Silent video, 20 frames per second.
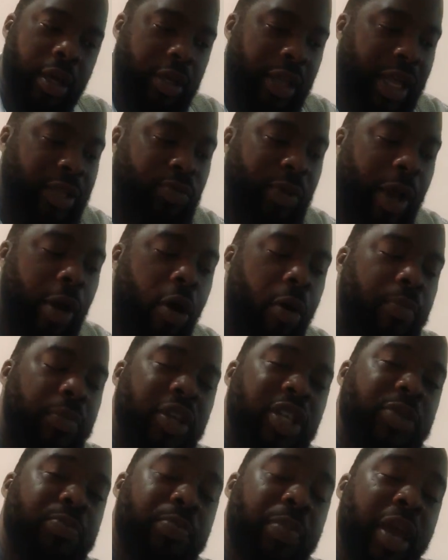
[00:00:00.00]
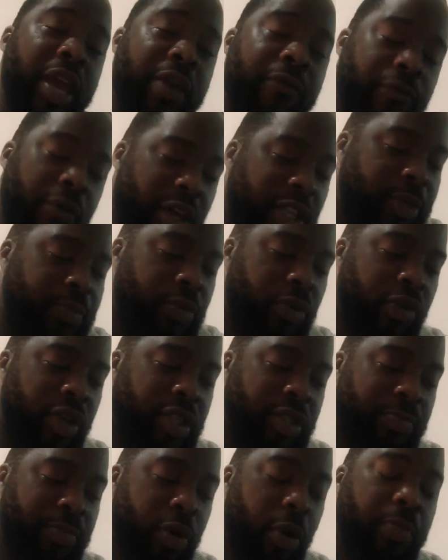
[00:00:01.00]
That's why companies pay for
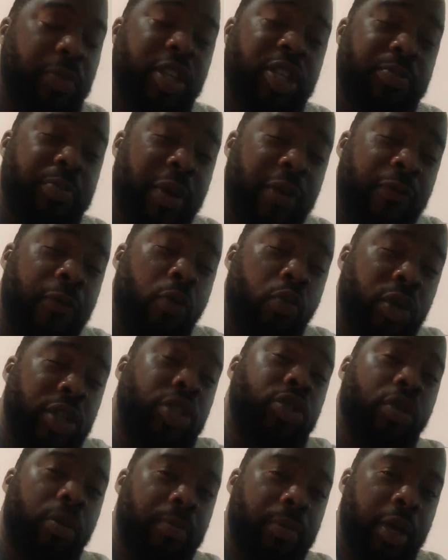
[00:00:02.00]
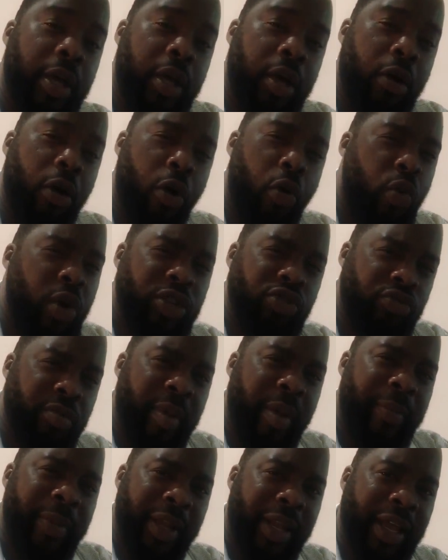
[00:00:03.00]
experience. Companies pay for wisdom. Always
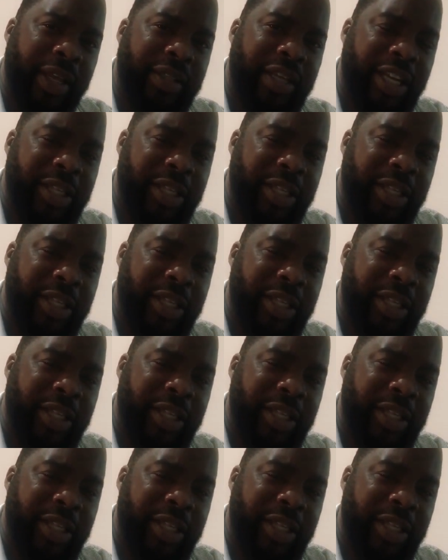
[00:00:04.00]
remember that.